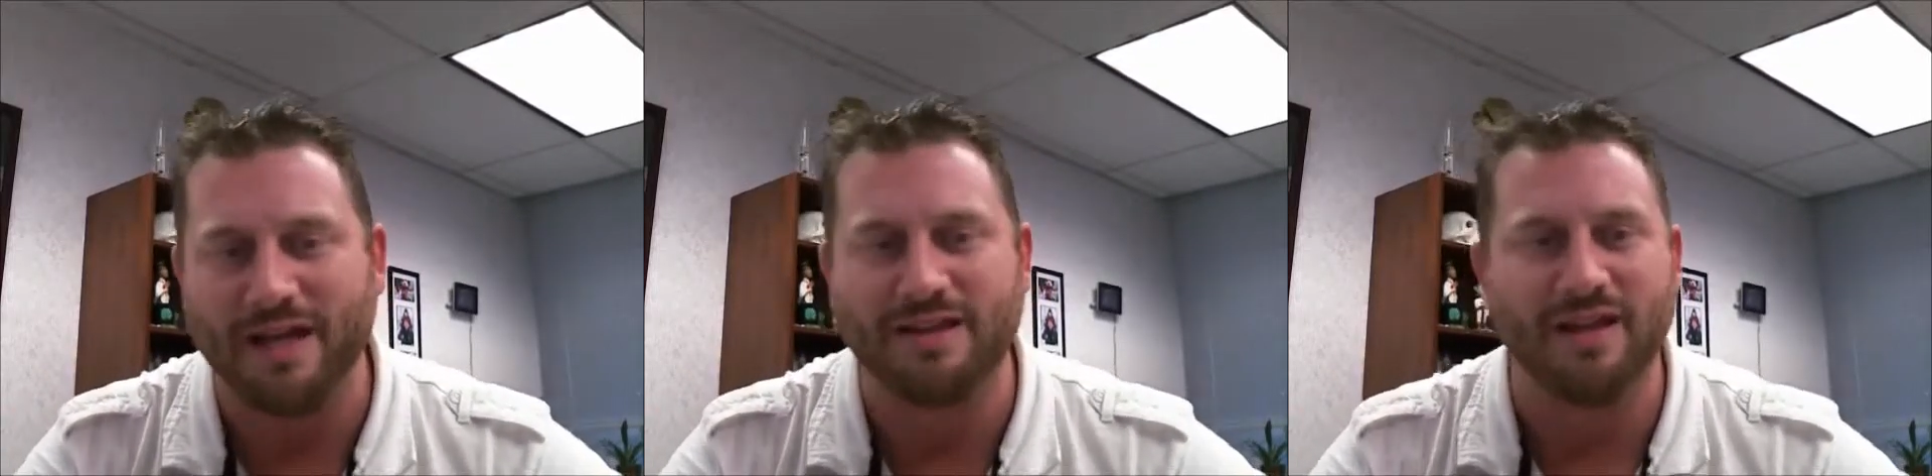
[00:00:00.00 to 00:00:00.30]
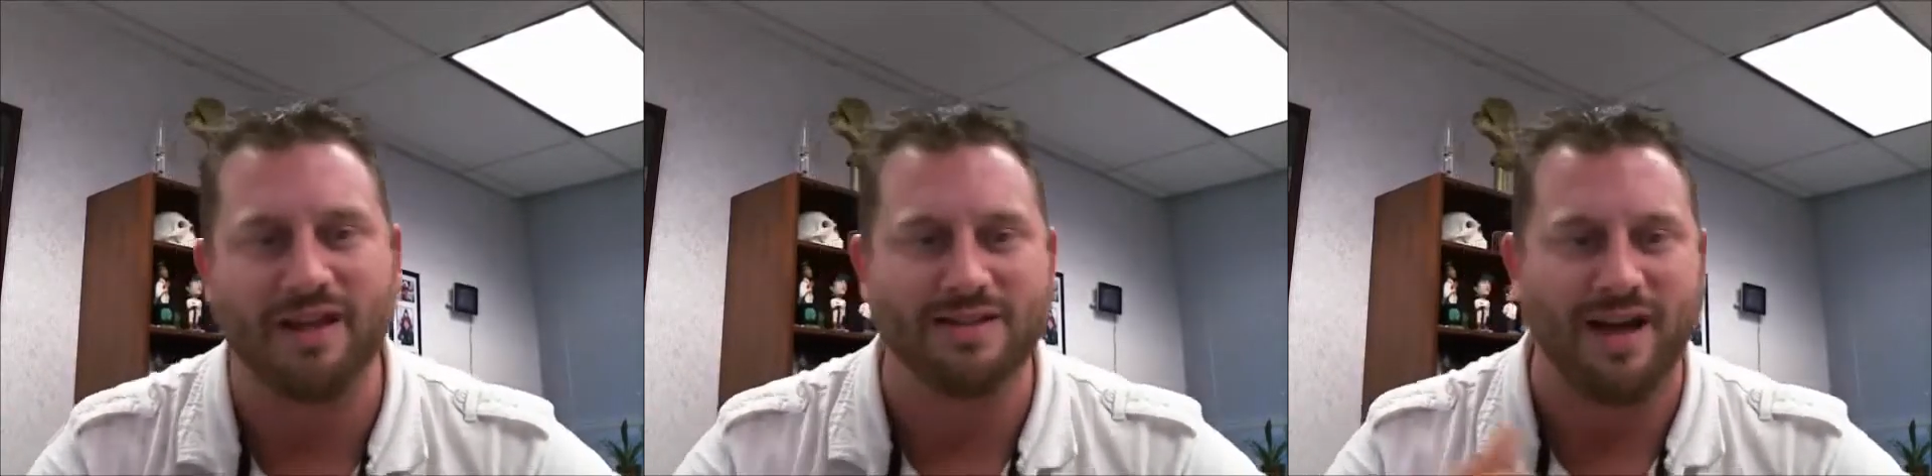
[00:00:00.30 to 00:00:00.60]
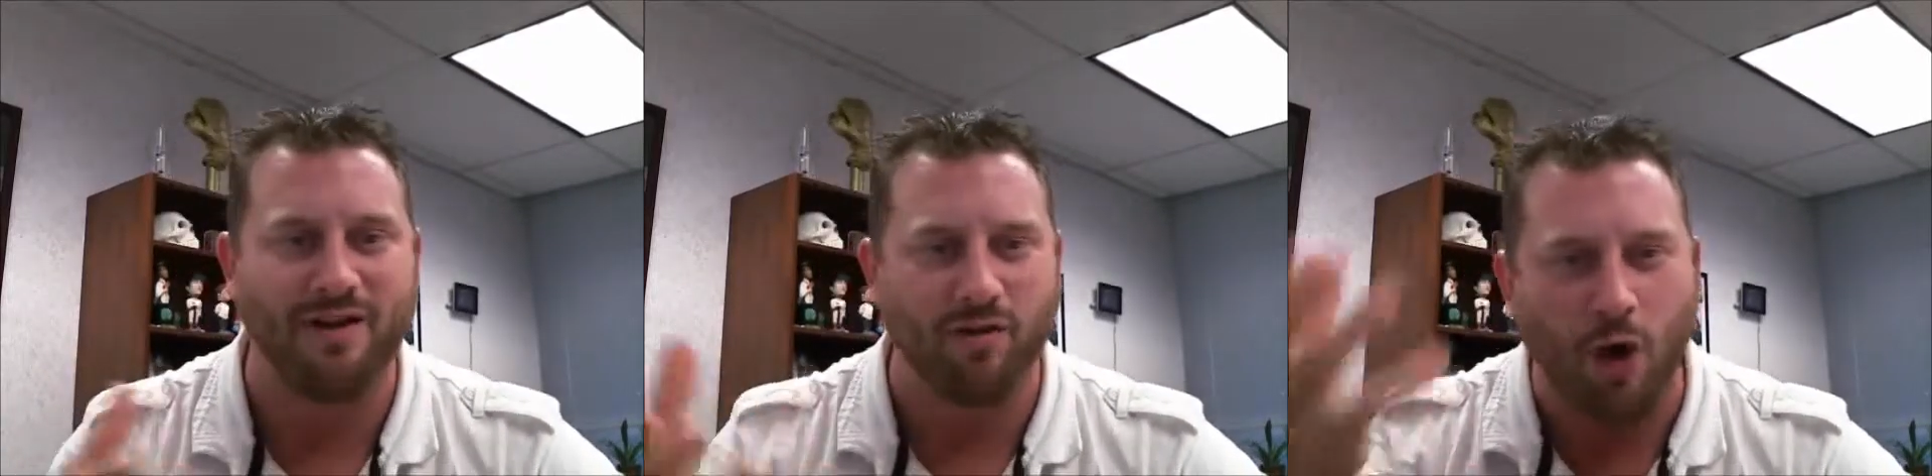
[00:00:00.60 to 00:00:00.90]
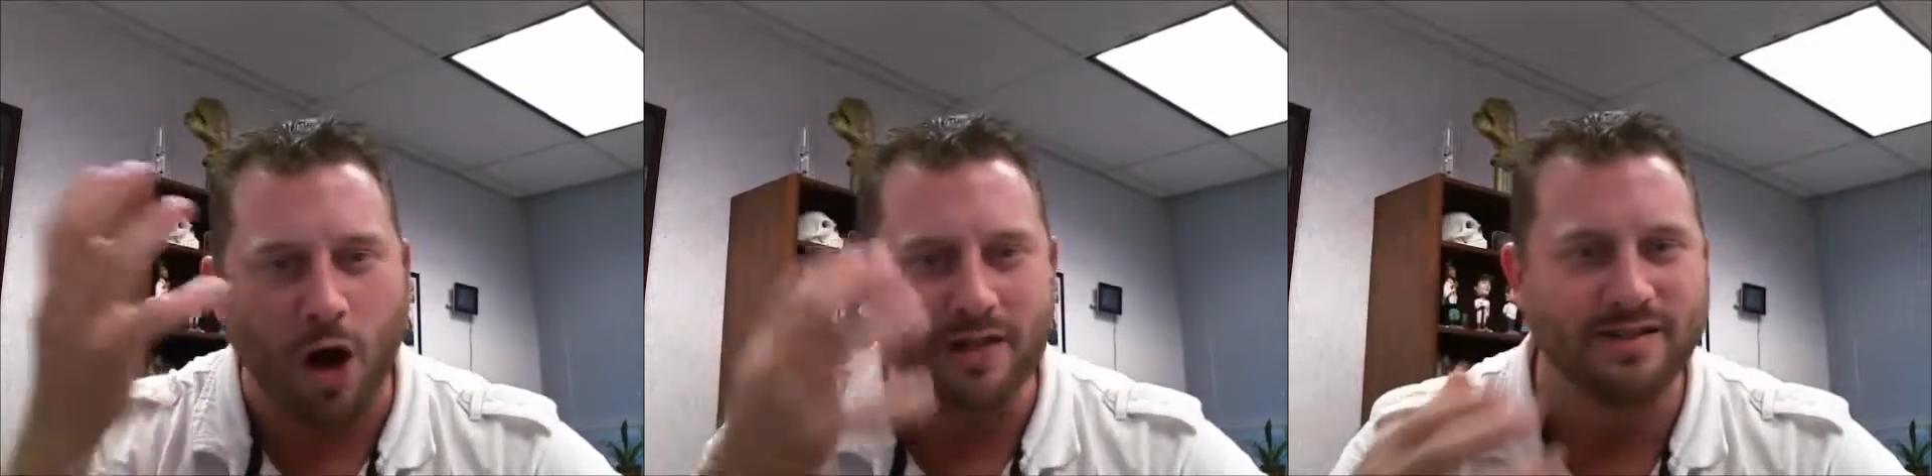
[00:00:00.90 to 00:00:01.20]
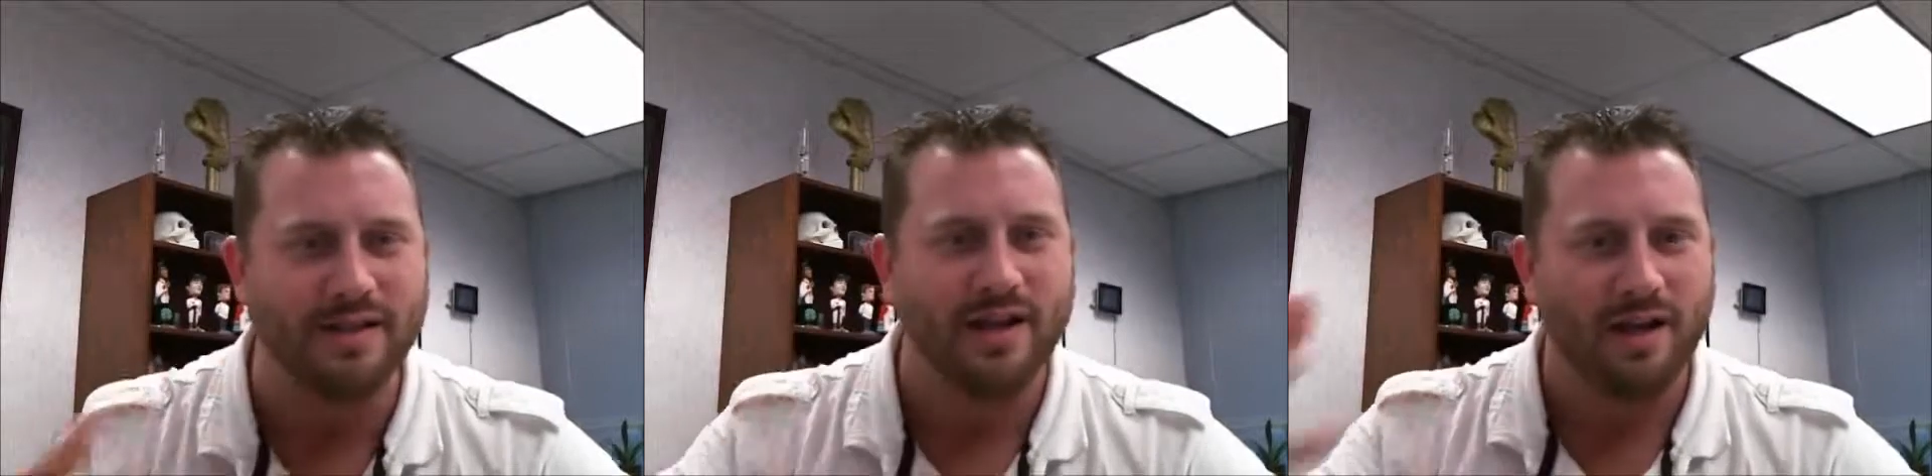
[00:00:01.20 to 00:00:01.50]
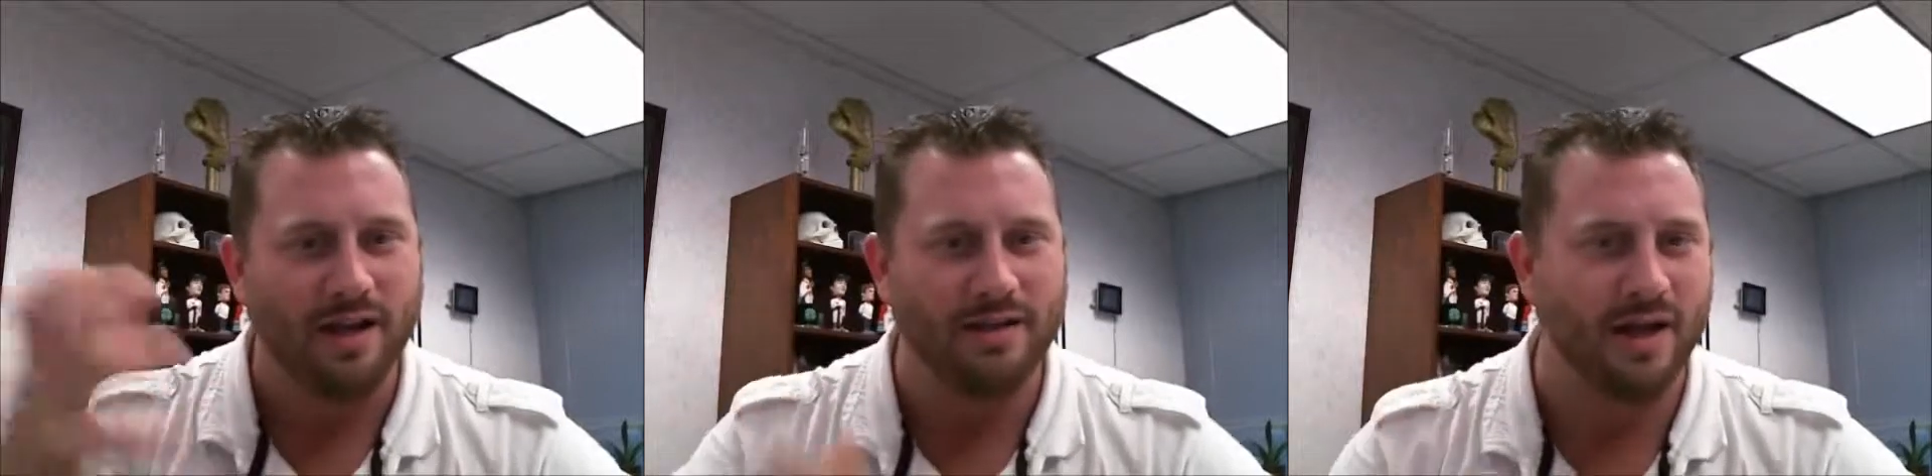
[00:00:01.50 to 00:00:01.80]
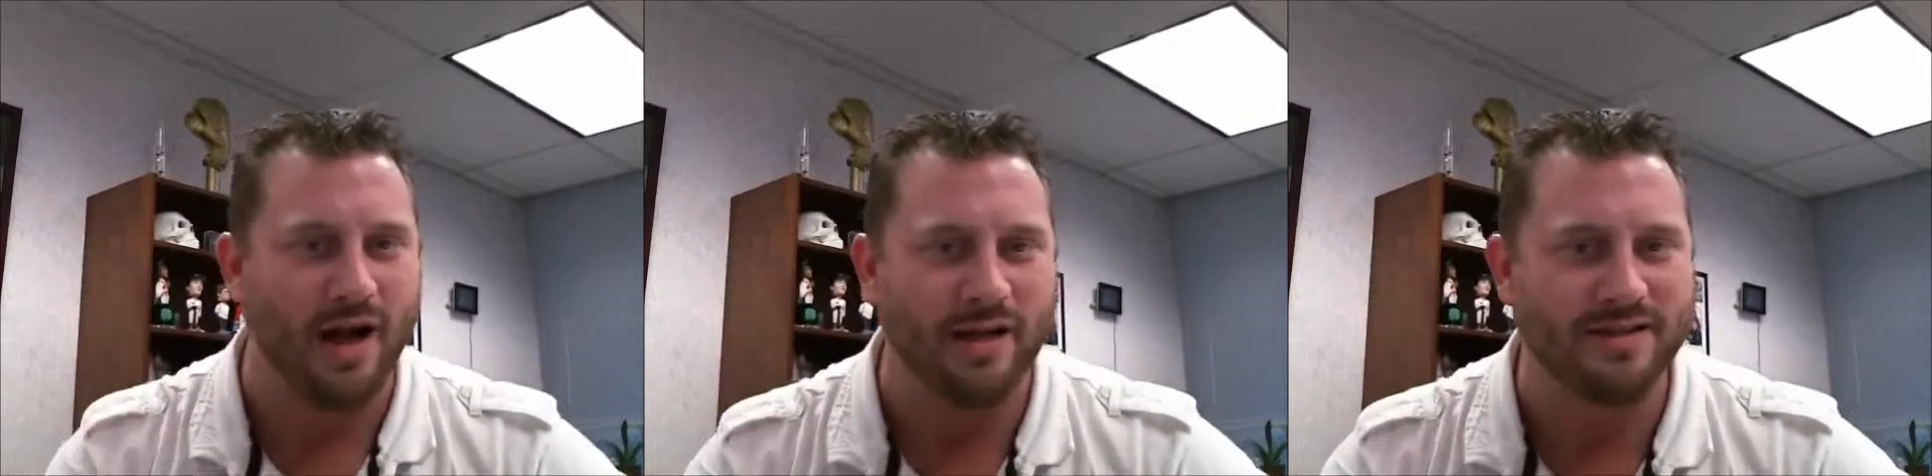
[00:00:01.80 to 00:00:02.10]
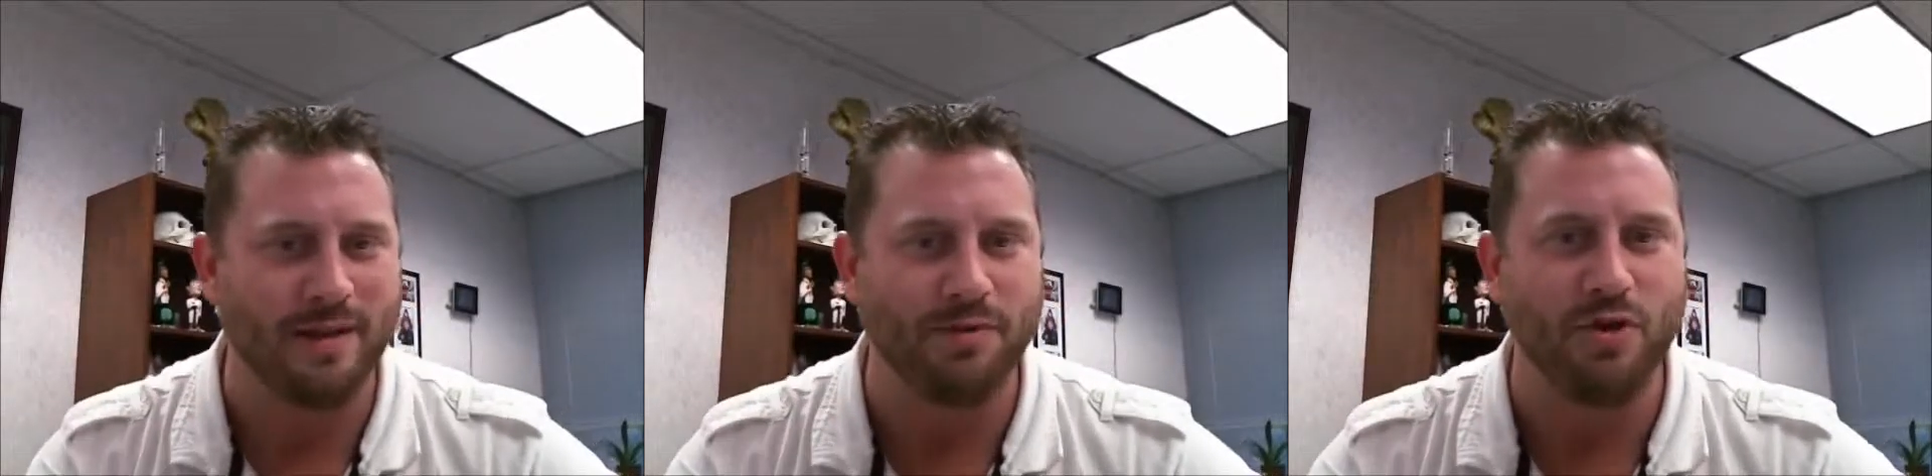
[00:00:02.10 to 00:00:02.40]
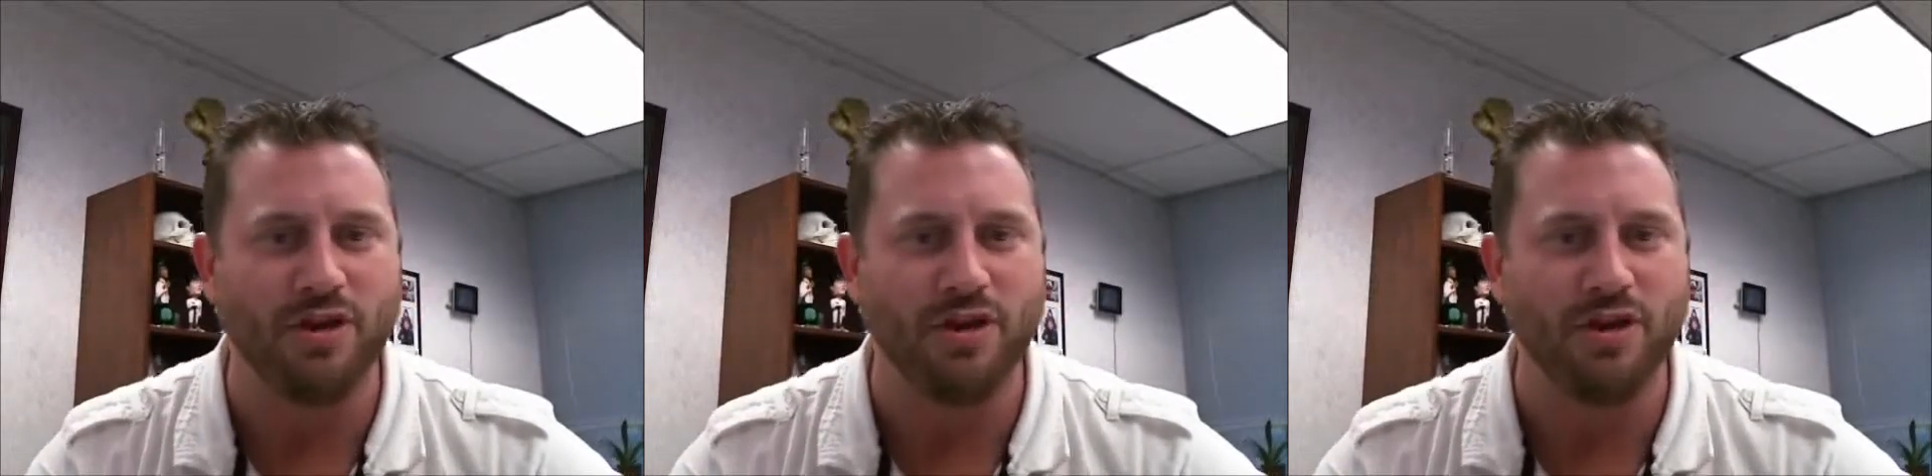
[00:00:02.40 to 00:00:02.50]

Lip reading: I think it's kind of lost in the concept.